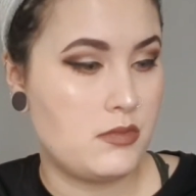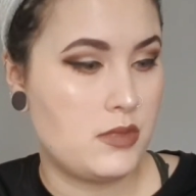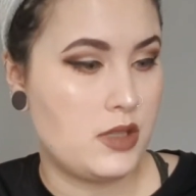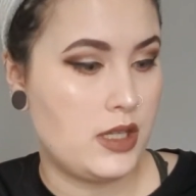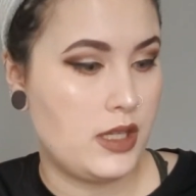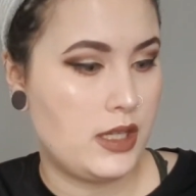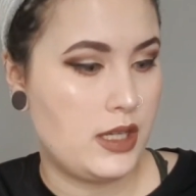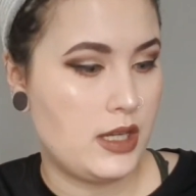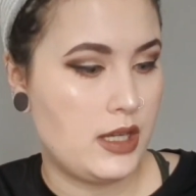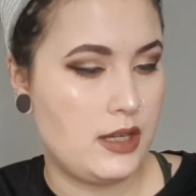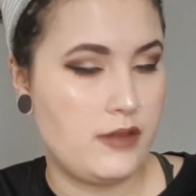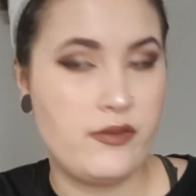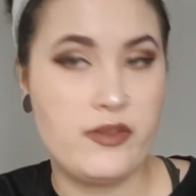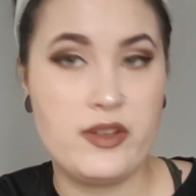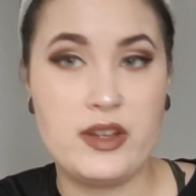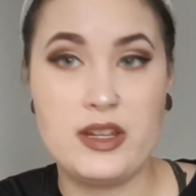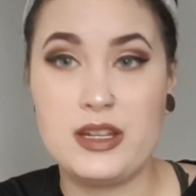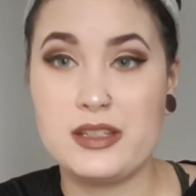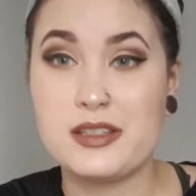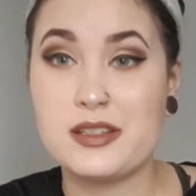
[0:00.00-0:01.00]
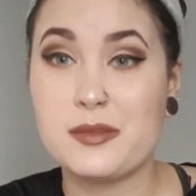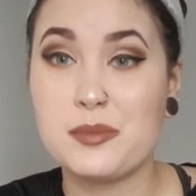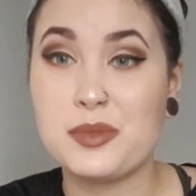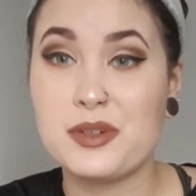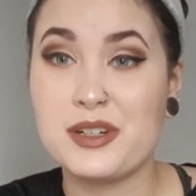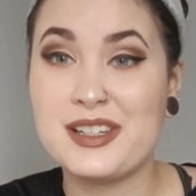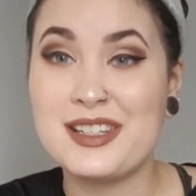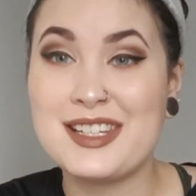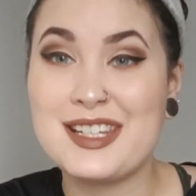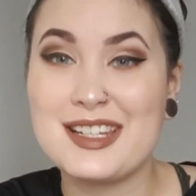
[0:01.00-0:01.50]
like I think it's the
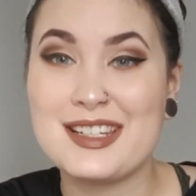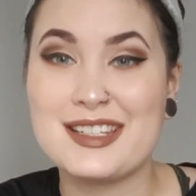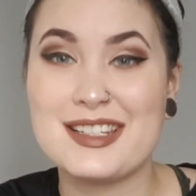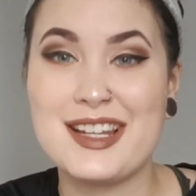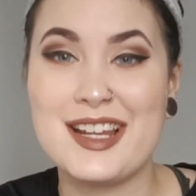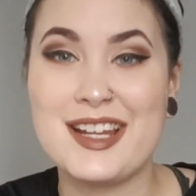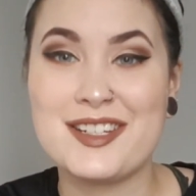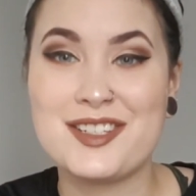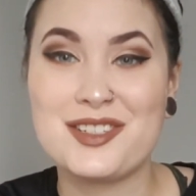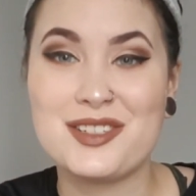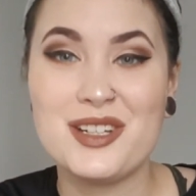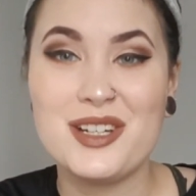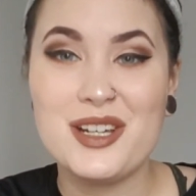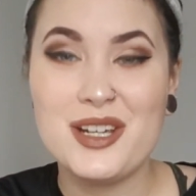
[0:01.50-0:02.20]
Princess Lash